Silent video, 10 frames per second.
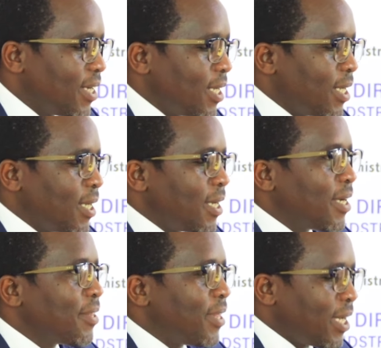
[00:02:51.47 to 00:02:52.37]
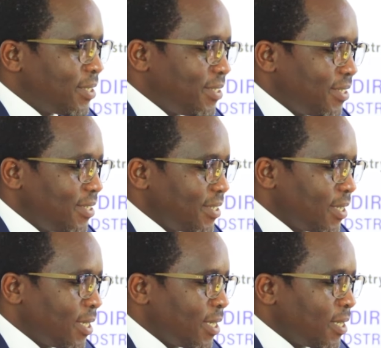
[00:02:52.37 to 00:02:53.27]
uh, that
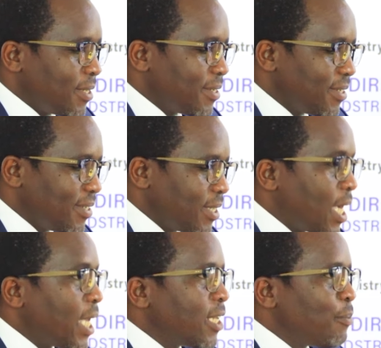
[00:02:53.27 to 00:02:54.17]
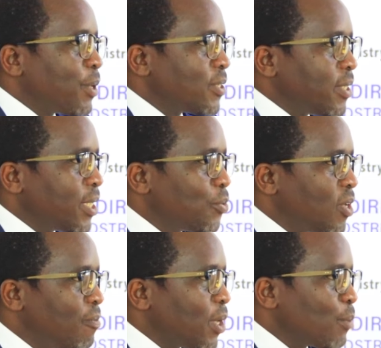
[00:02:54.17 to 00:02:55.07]
uh, guided the president to
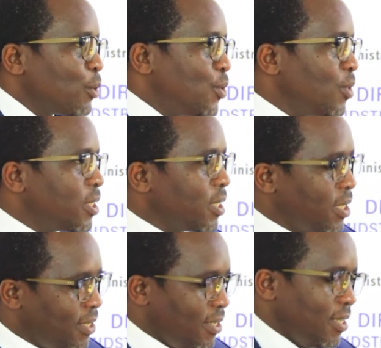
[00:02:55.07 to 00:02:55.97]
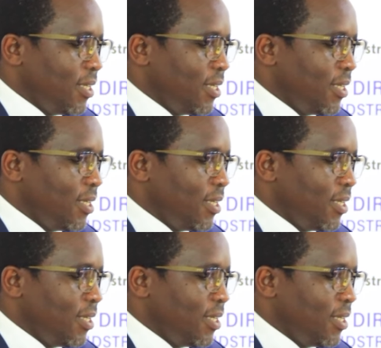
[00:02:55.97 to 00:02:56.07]
give me an opportunity